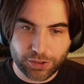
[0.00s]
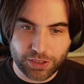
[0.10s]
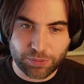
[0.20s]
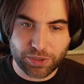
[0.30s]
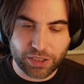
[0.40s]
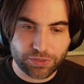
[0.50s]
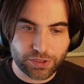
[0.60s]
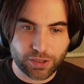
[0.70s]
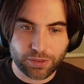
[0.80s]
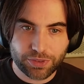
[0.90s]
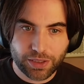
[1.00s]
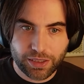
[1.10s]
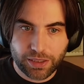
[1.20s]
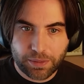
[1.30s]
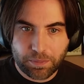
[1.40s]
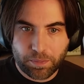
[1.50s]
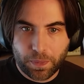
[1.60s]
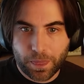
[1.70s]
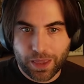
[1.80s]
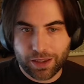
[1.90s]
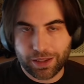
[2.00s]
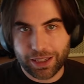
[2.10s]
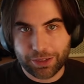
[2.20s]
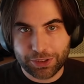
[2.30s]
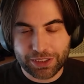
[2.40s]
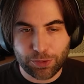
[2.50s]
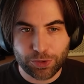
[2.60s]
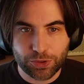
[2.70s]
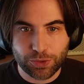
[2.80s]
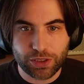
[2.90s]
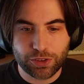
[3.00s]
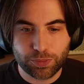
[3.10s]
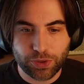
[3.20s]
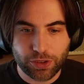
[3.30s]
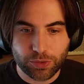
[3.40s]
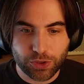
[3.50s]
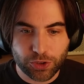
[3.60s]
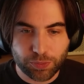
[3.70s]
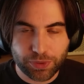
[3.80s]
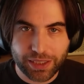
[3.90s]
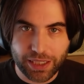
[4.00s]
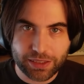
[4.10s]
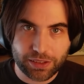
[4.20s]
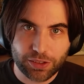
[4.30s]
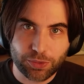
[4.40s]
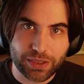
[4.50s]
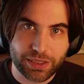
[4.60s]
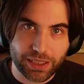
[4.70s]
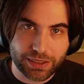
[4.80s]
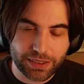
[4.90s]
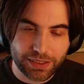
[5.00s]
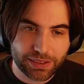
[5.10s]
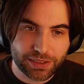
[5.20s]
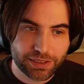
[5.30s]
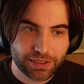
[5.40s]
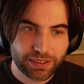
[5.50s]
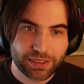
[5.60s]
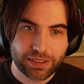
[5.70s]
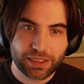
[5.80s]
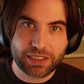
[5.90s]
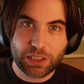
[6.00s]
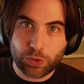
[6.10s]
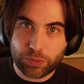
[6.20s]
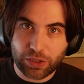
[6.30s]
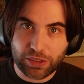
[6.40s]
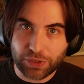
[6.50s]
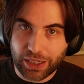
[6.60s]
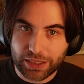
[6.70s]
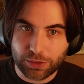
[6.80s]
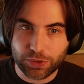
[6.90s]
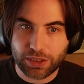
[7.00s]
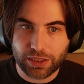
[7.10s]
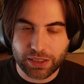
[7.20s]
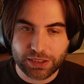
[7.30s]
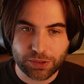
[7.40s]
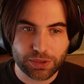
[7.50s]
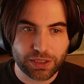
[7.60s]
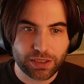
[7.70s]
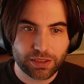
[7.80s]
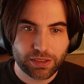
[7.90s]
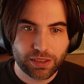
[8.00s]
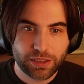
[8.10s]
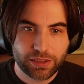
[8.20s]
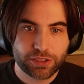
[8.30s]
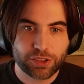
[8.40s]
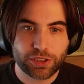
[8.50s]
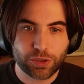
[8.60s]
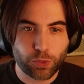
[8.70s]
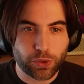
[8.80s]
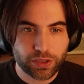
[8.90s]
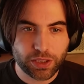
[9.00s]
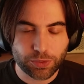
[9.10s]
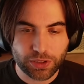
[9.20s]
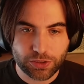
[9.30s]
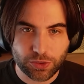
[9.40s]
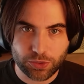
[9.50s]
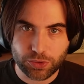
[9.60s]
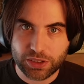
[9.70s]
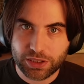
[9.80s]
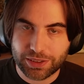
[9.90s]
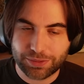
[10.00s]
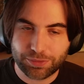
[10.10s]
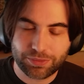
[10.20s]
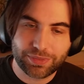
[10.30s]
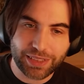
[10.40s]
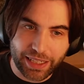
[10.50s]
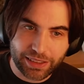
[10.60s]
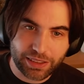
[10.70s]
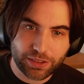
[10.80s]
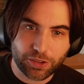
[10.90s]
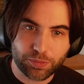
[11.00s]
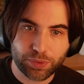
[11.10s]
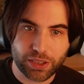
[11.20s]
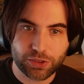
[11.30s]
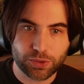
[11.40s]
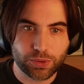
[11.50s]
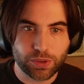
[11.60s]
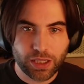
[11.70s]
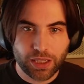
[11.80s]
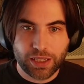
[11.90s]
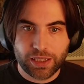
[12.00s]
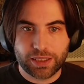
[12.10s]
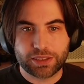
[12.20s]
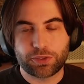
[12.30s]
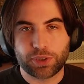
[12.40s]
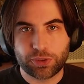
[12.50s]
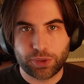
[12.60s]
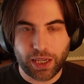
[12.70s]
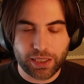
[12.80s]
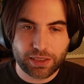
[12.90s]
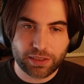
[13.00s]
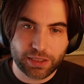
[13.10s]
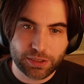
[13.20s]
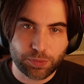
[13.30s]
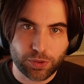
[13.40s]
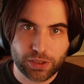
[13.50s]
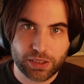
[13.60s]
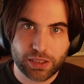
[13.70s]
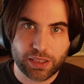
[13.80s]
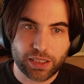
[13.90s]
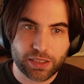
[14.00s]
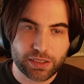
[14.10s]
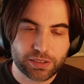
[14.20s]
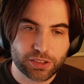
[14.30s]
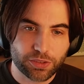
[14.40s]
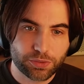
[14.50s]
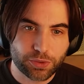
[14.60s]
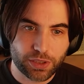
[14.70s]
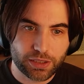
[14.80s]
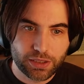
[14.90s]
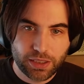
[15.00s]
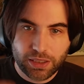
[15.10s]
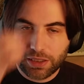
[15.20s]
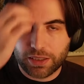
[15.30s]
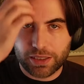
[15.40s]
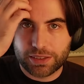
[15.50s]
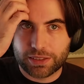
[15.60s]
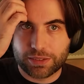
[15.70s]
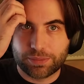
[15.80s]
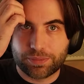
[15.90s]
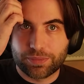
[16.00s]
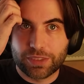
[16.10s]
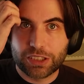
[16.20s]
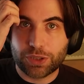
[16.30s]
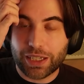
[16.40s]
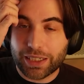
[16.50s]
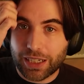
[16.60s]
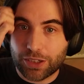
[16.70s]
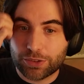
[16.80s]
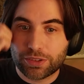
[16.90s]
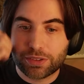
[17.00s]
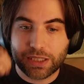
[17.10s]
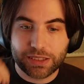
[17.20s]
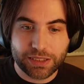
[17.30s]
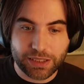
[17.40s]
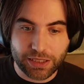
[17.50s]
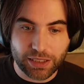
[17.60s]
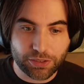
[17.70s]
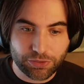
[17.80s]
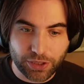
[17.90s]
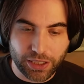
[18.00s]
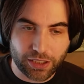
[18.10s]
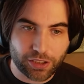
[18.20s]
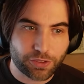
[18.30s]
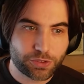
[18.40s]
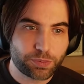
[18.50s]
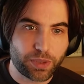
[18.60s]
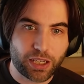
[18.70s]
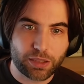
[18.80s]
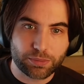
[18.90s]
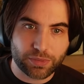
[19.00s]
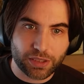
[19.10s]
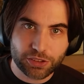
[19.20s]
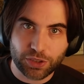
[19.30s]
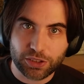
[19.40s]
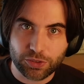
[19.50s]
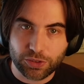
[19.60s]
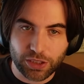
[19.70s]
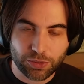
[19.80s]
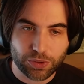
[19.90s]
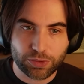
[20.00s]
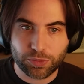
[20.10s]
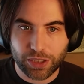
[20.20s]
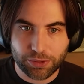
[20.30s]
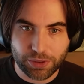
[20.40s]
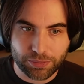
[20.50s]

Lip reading: and benefit of every time we do a new poll, we duplicate the one that exists and then we modify it with the things that we need. So the work that we need to do is tiny compared to let's recreate this poll in another software. Let's try it out. Let's see if we get a lot of spam. Let's try to deal with whatever